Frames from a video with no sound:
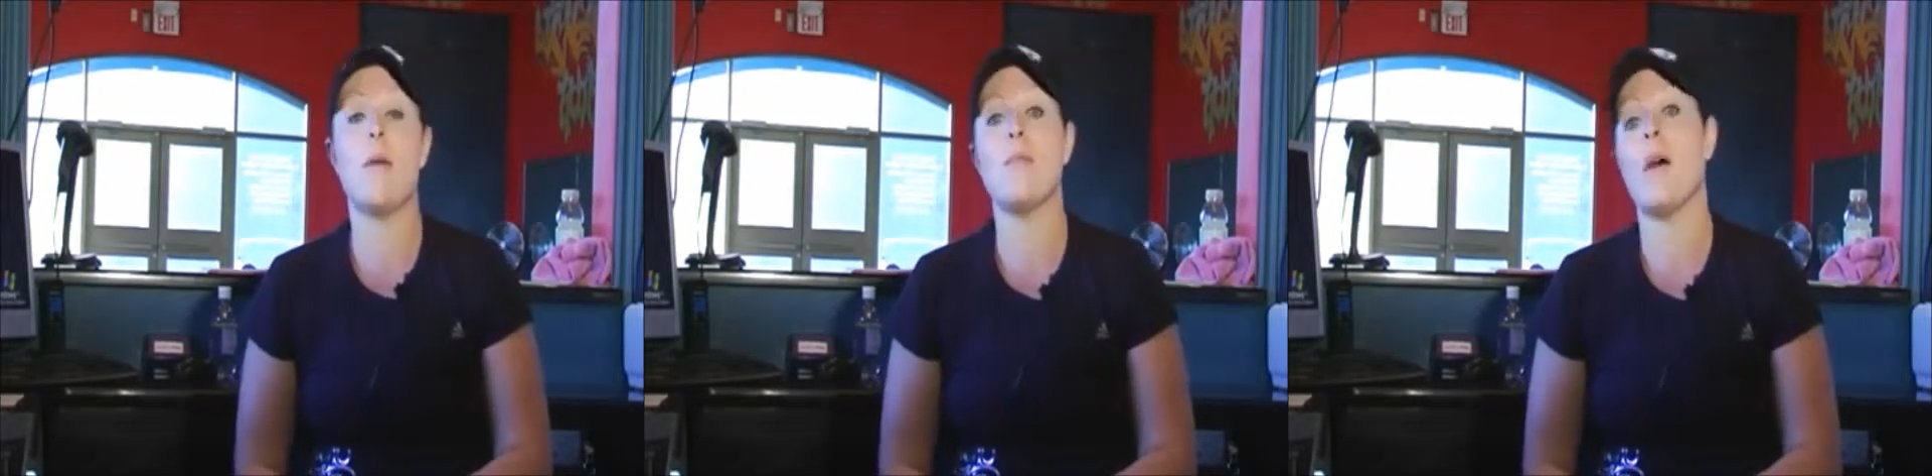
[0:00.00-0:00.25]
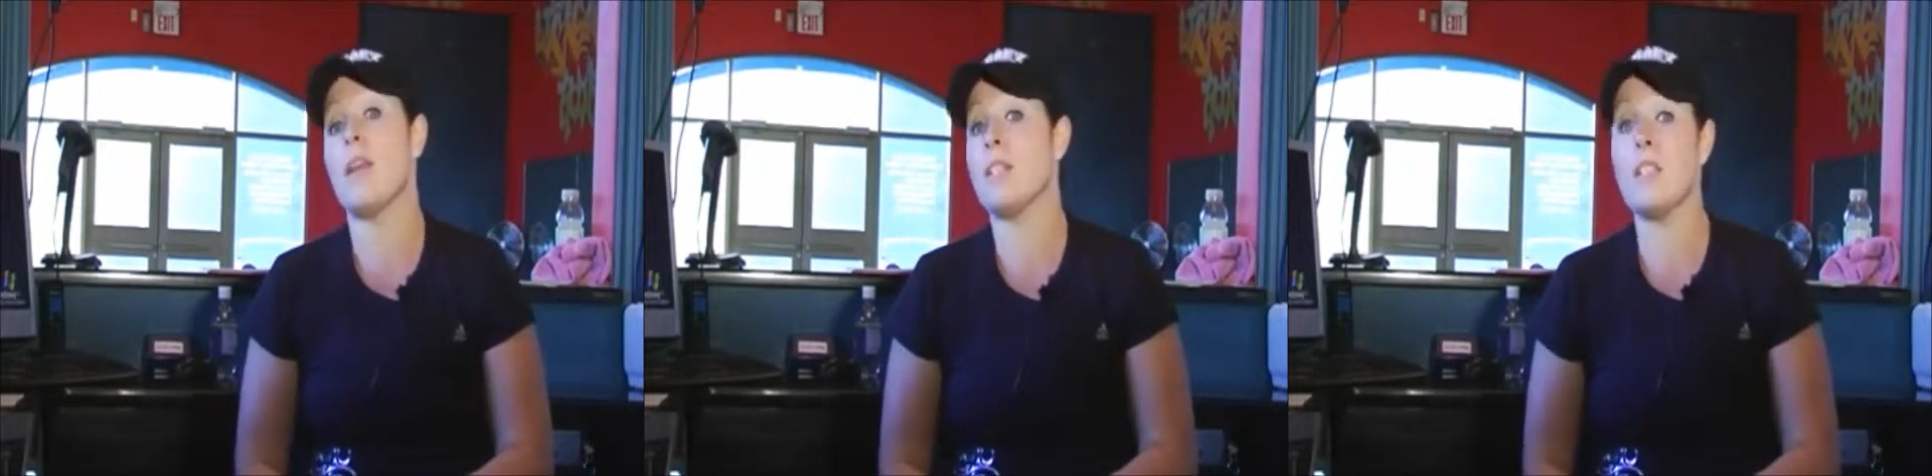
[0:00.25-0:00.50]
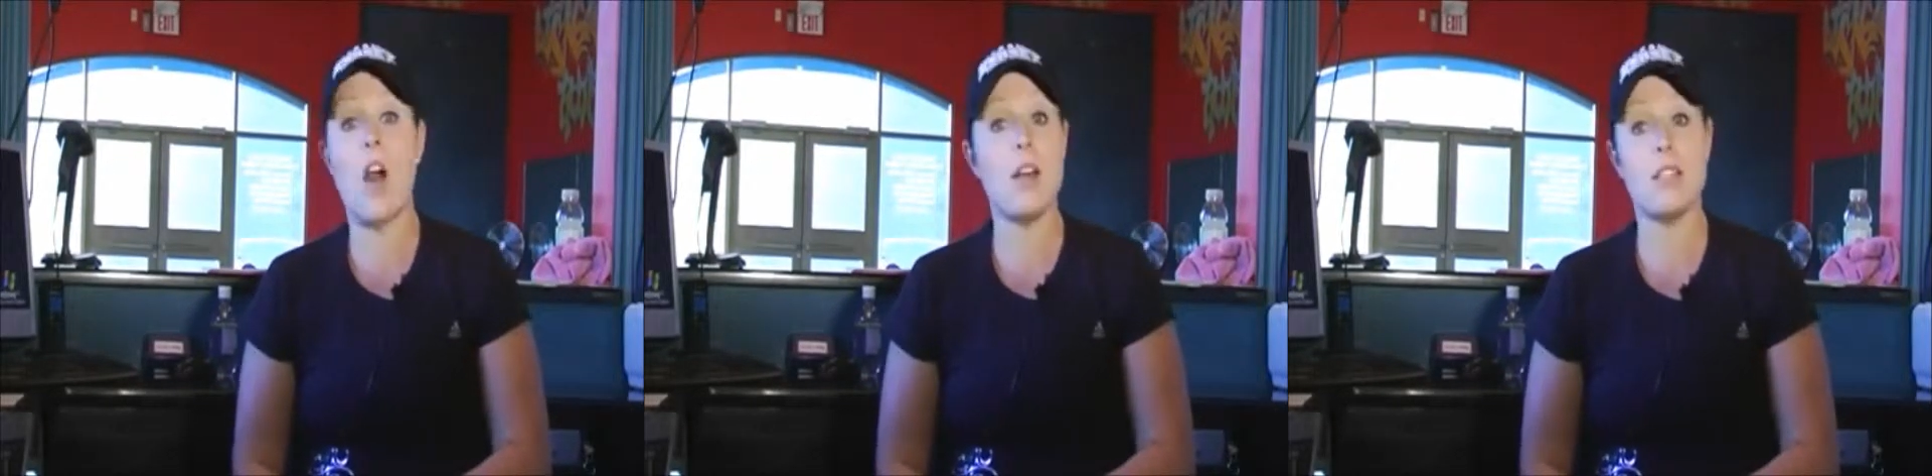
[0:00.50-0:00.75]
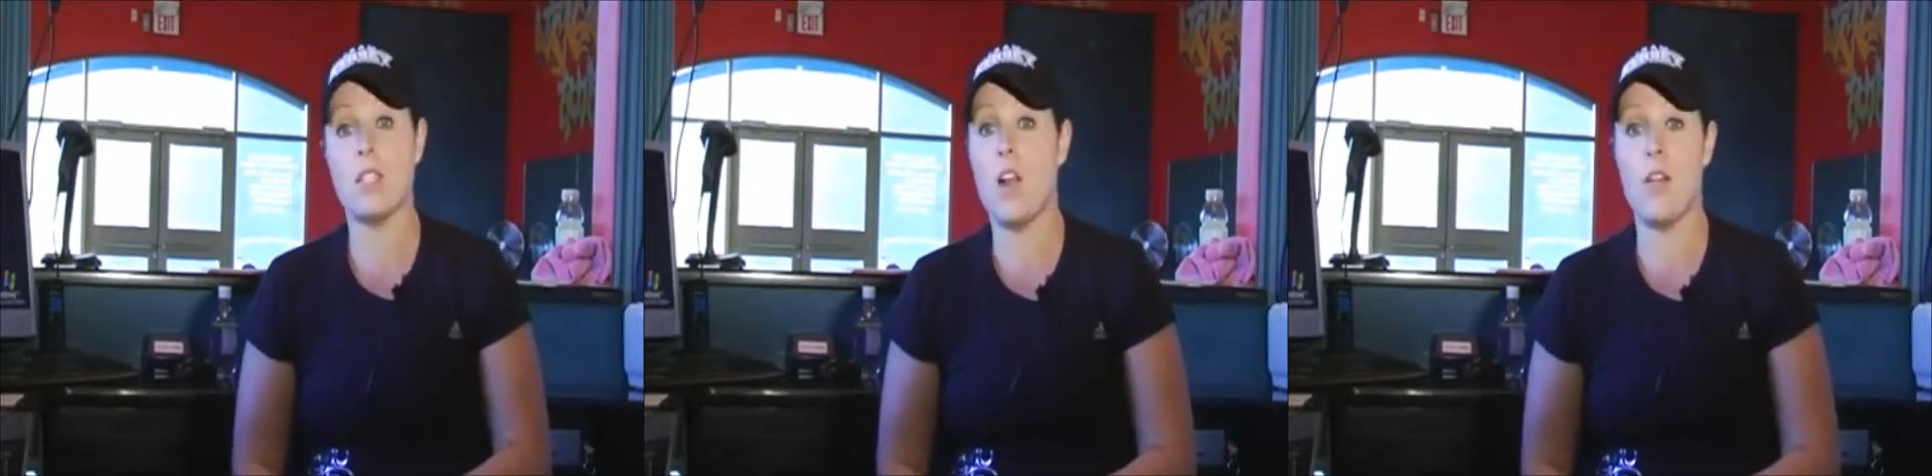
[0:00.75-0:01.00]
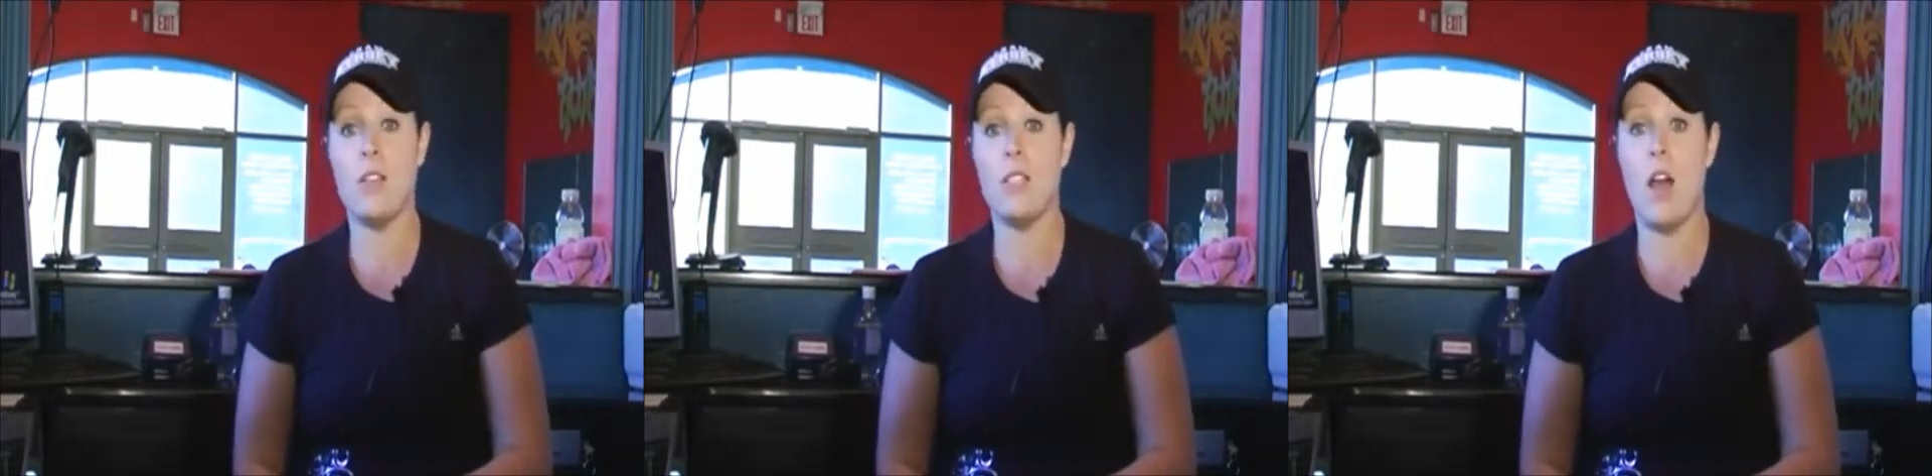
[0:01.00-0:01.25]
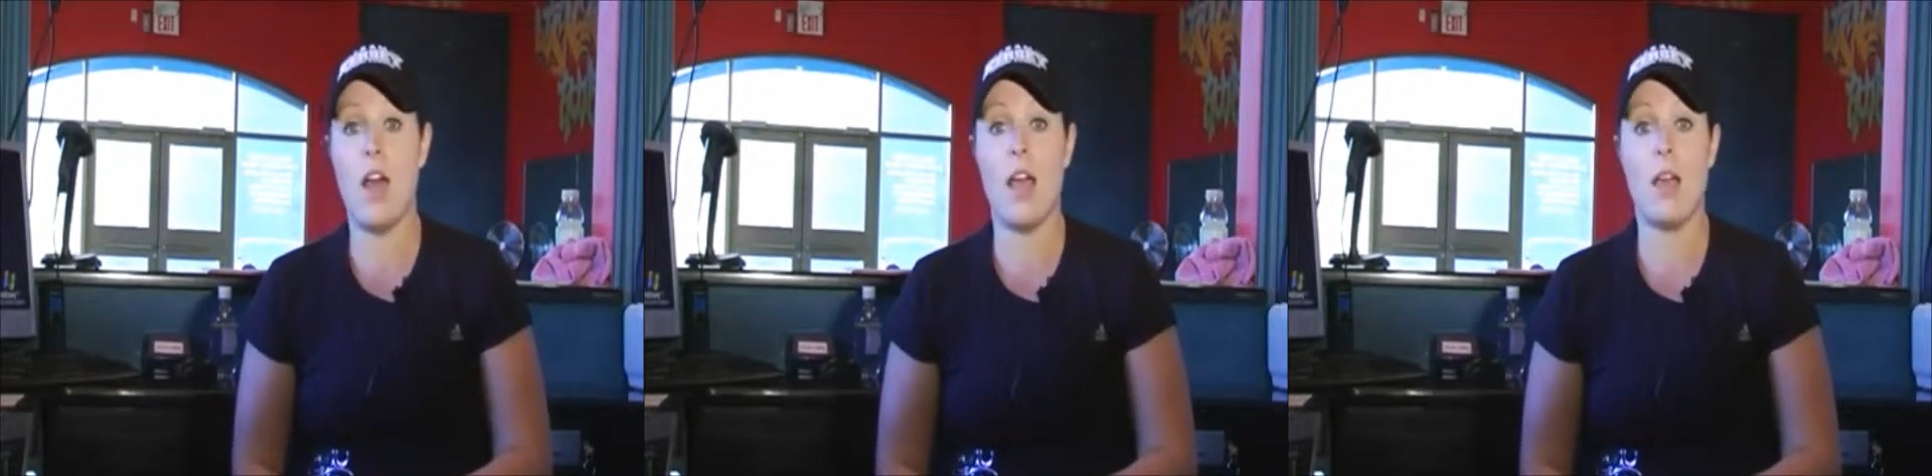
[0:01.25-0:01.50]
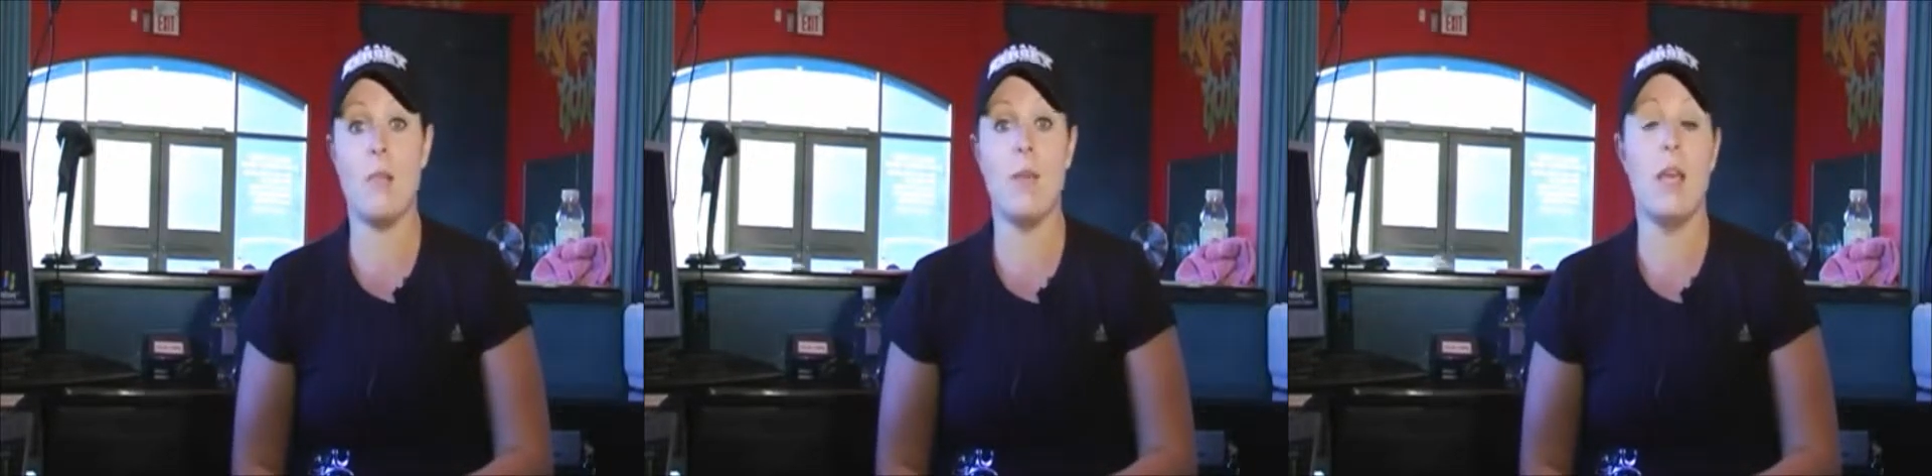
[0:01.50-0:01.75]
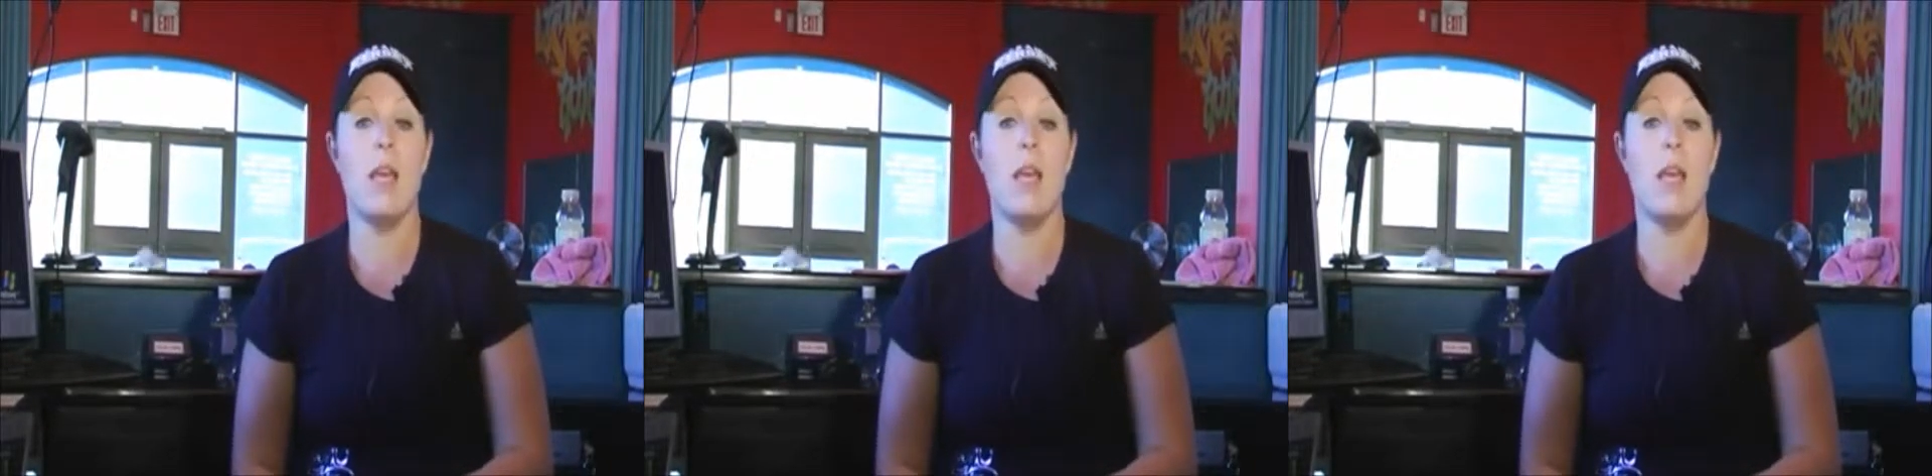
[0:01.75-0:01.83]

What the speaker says: I'm not exhausted all the time.